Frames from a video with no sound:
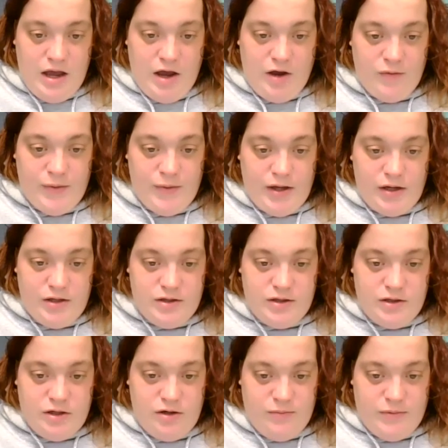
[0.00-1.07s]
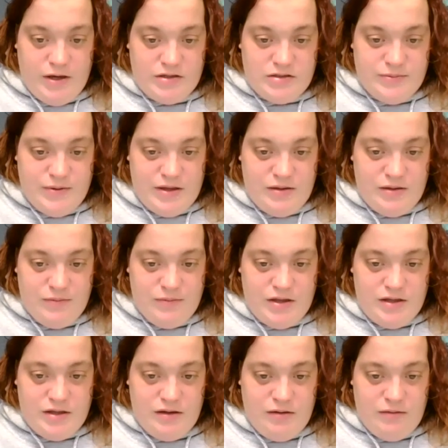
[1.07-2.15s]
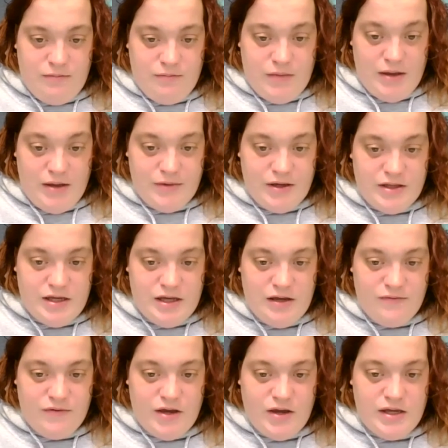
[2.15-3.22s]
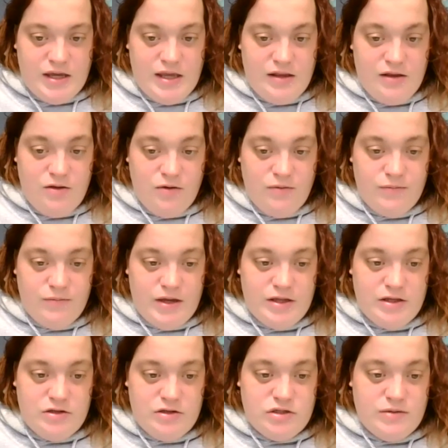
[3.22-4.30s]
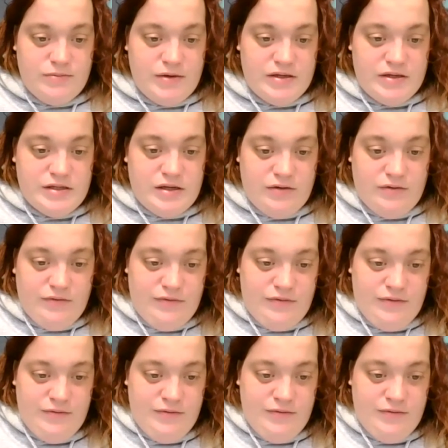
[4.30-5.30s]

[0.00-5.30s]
How am I going to learn about spending my money if I don't manage it myself?